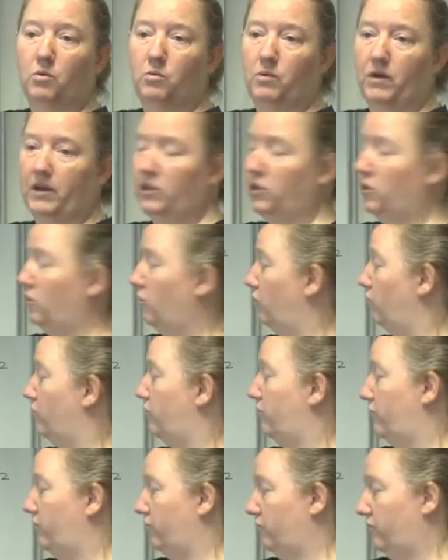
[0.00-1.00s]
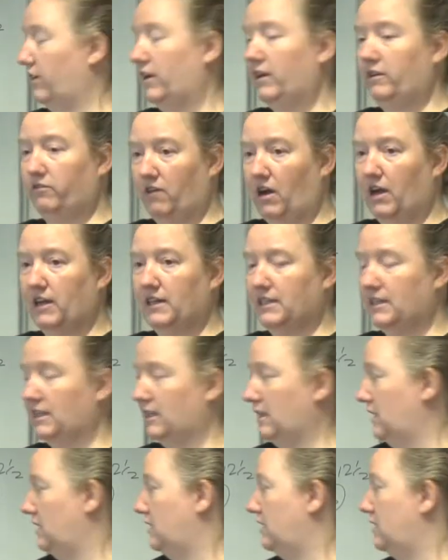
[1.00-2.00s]
When you're
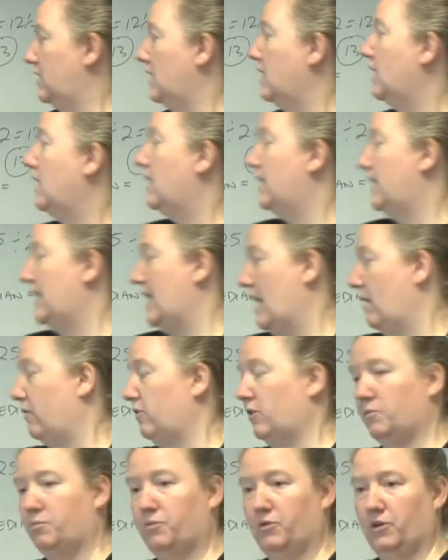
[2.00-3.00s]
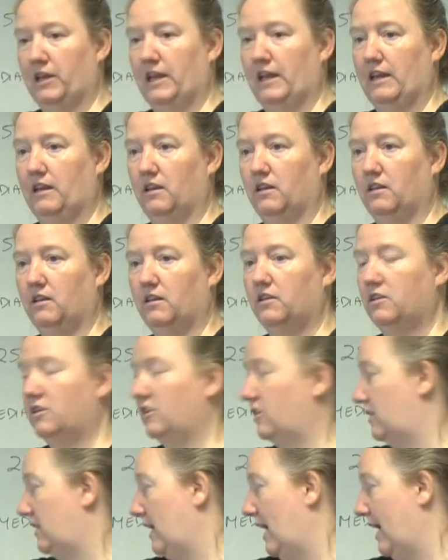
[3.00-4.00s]
rewriting it, now you put in
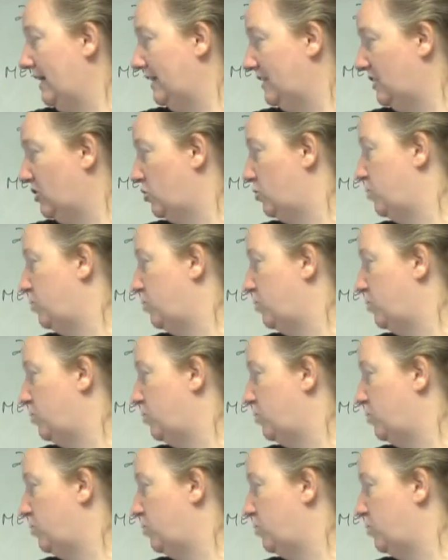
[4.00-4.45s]
that it's